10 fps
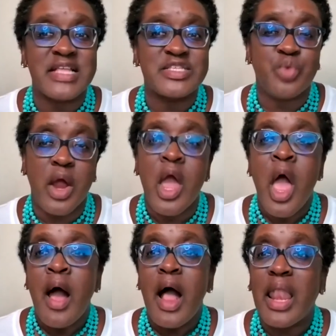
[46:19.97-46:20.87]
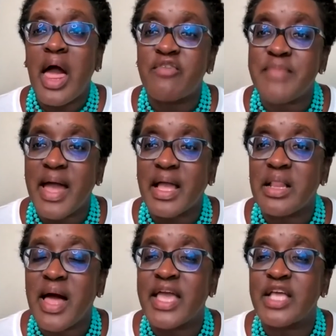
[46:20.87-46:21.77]
That's where a lot of my
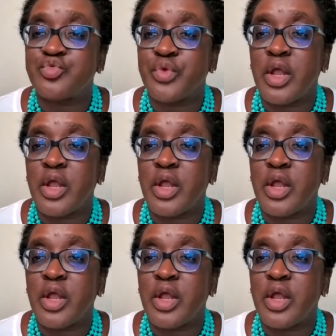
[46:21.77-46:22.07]
clients